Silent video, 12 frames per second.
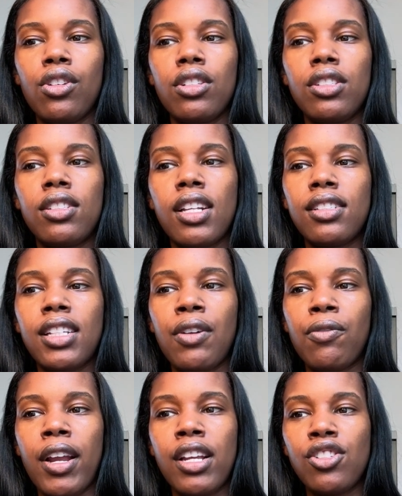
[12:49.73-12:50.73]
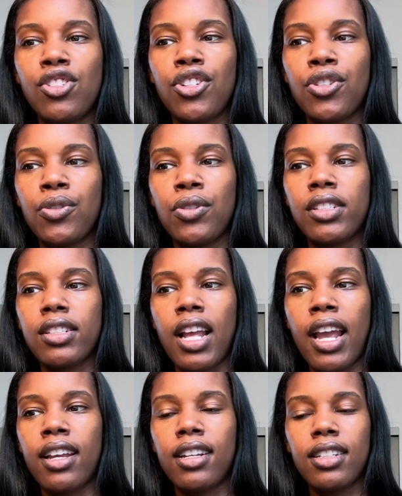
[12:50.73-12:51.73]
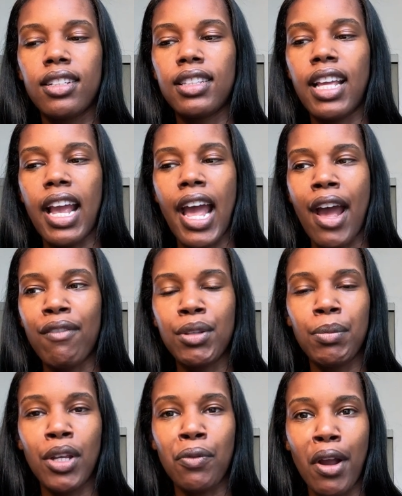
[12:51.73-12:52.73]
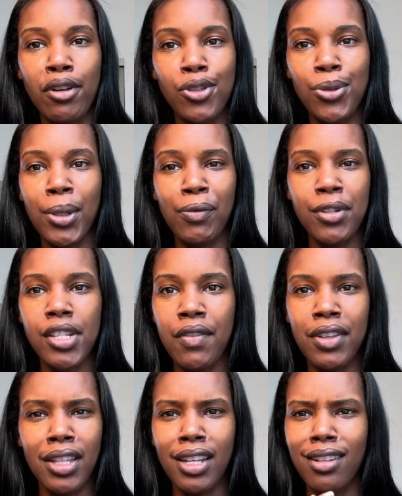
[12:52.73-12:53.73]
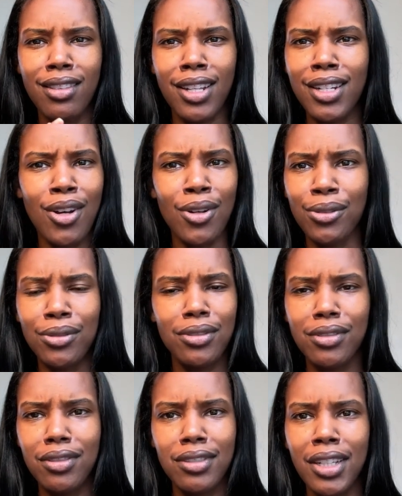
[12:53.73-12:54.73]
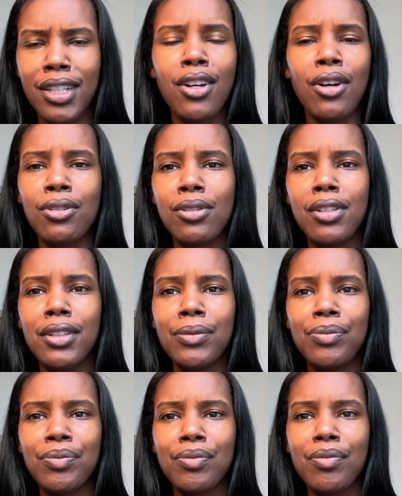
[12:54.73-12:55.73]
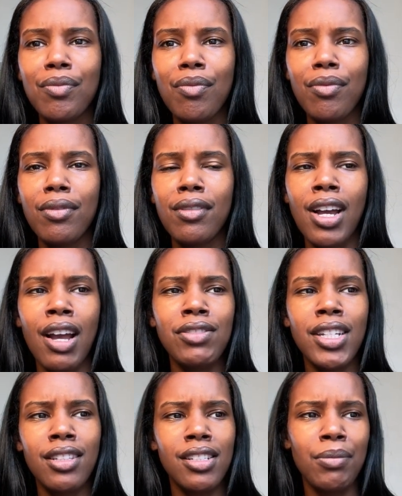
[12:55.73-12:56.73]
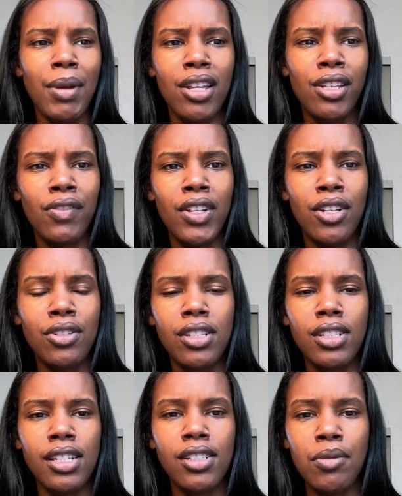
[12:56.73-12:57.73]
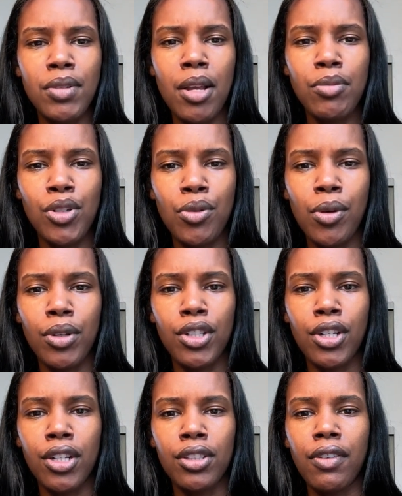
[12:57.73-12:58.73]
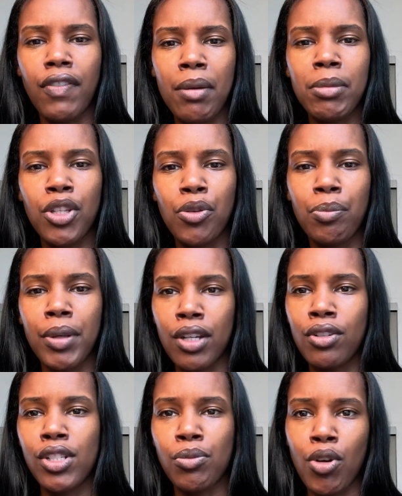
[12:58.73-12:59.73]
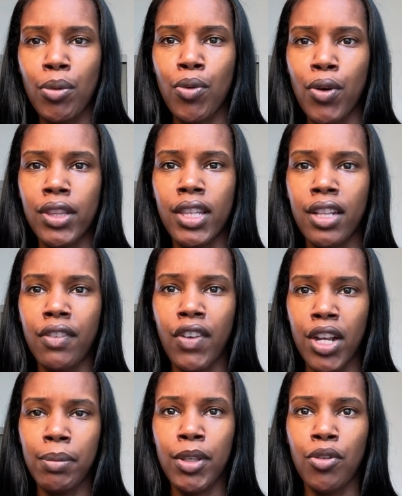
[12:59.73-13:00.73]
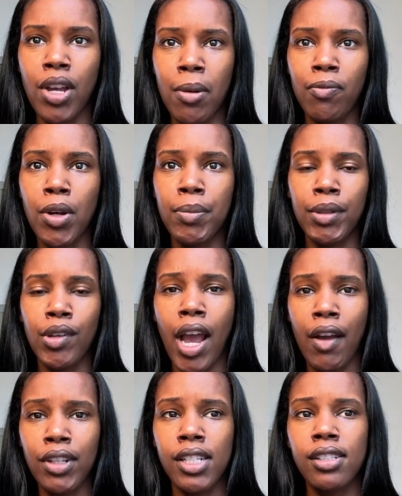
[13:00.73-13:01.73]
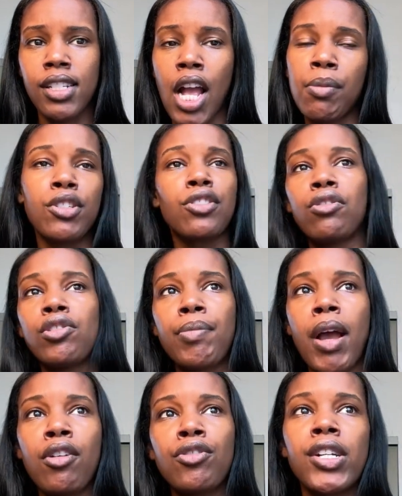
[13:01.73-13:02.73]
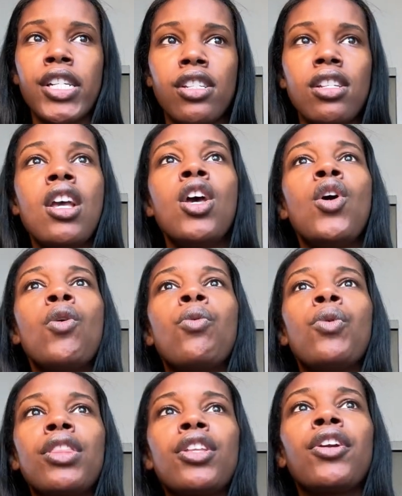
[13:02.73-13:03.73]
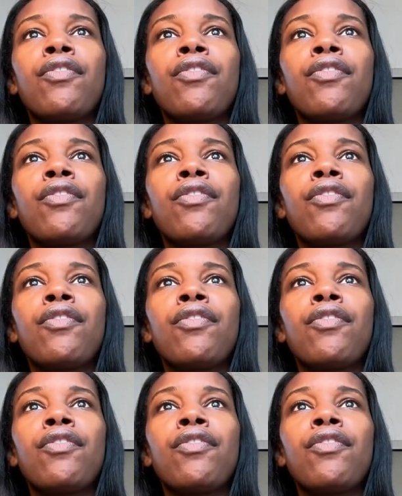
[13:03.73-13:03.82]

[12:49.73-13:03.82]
since they raised you, it's like they have to be around you 24/7. They don't. I've said this in my other videos. It's like sometimes the family you build is more important than the family you come from, and you have to establish those boundaries with your